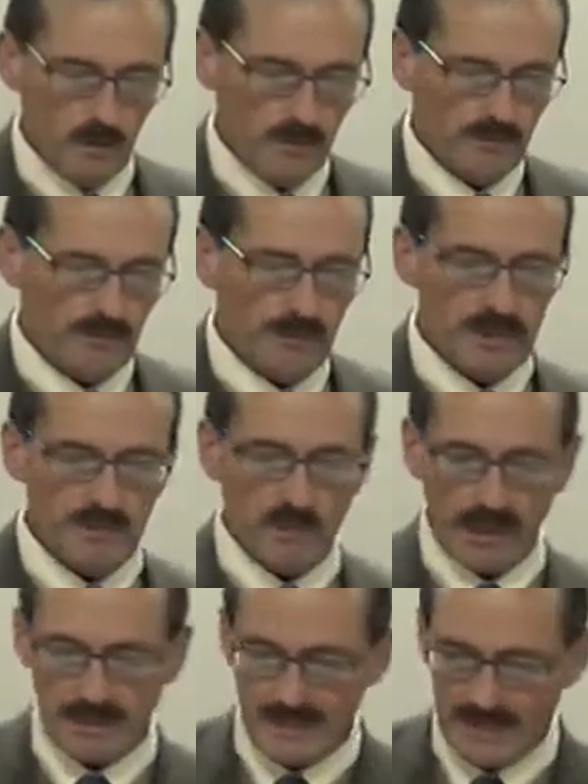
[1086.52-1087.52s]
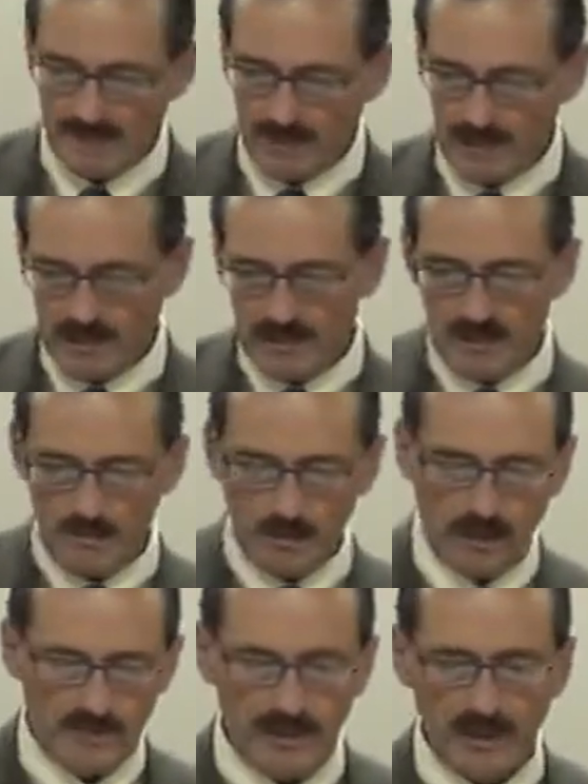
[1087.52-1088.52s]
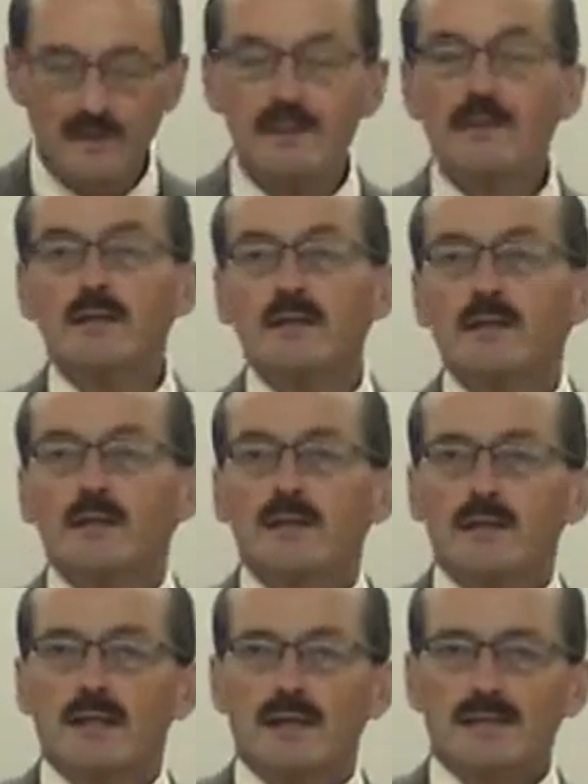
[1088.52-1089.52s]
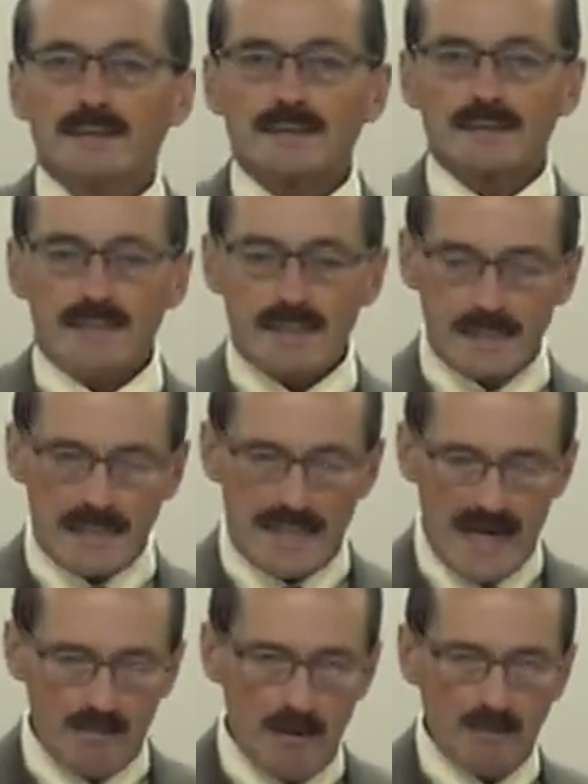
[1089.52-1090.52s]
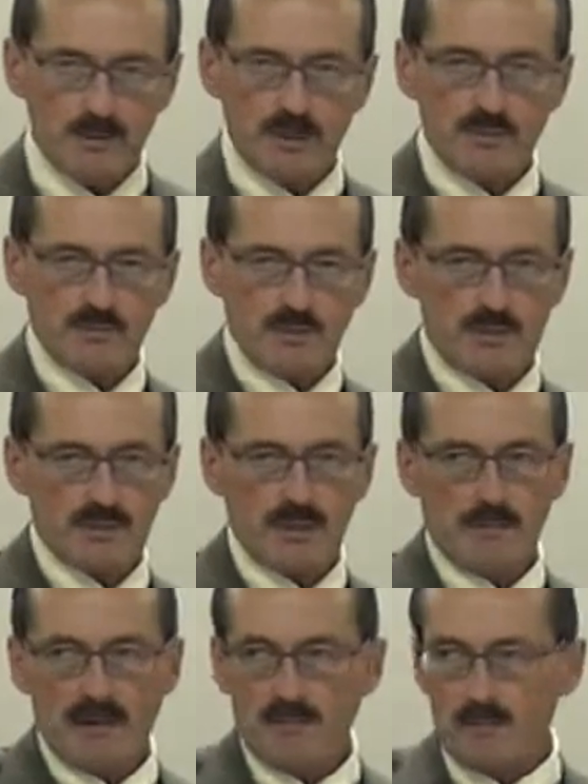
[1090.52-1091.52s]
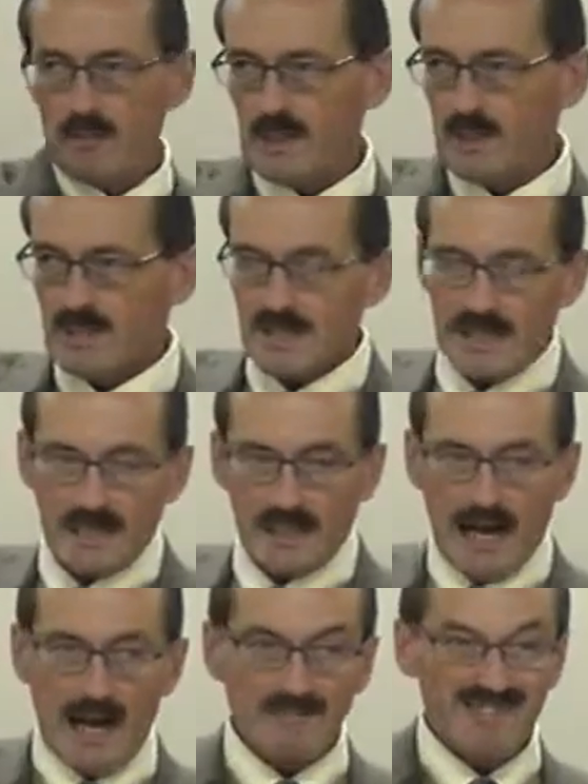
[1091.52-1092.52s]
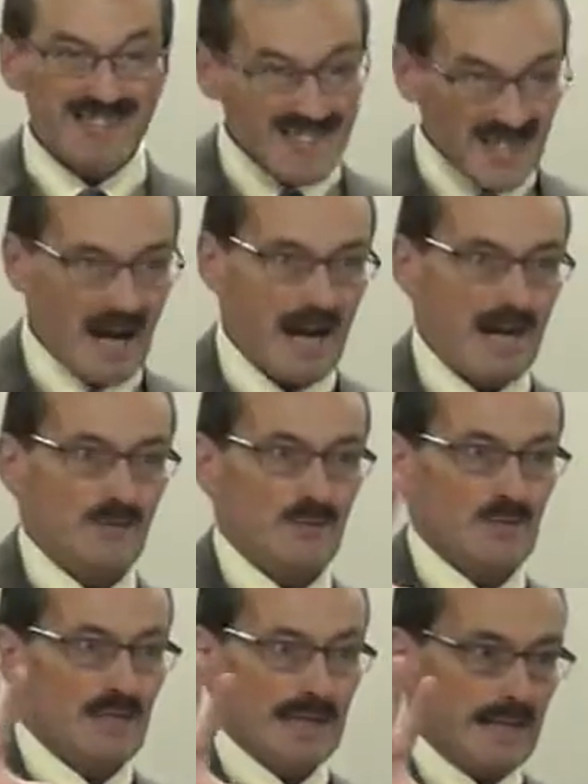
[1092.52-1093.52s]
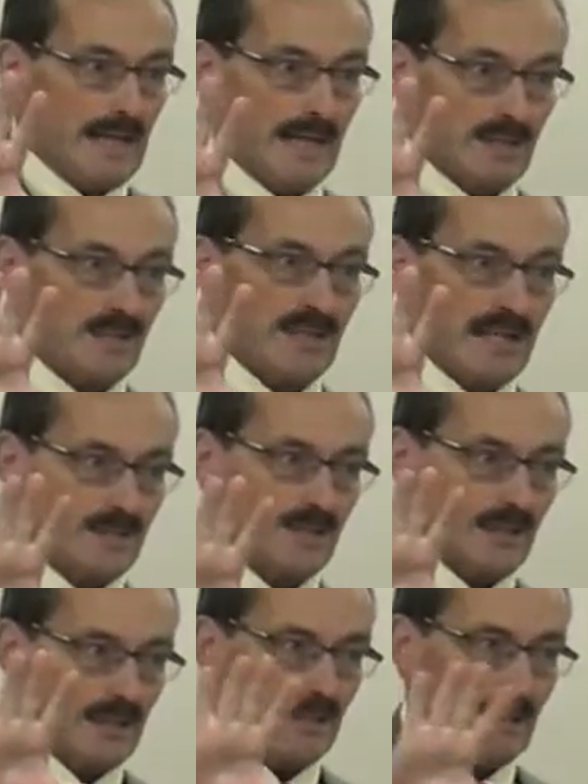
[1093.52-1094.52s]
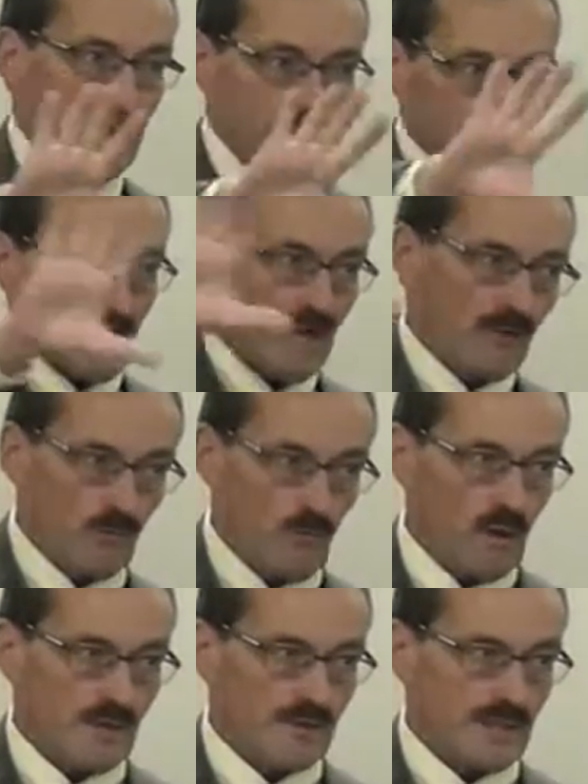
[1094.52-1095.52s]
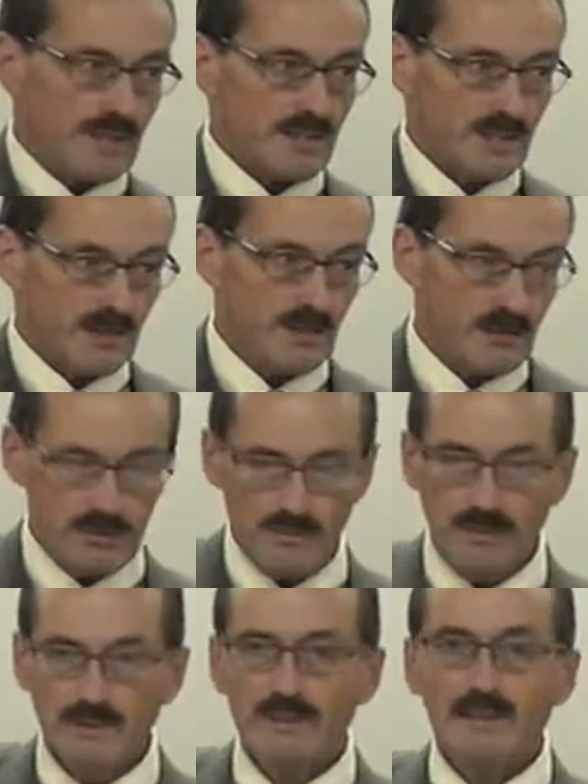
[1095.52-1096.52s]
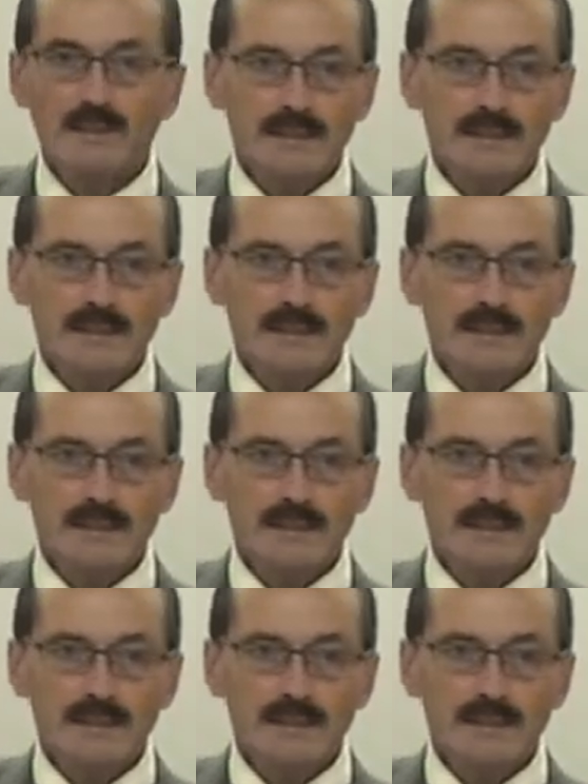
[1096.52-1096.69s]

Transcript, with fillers: Or 327, it's somewhere in there. Uh, as he came up to Jerusalem, everybody's standing outside the city gates. That's, and outside the walls. That's unusual.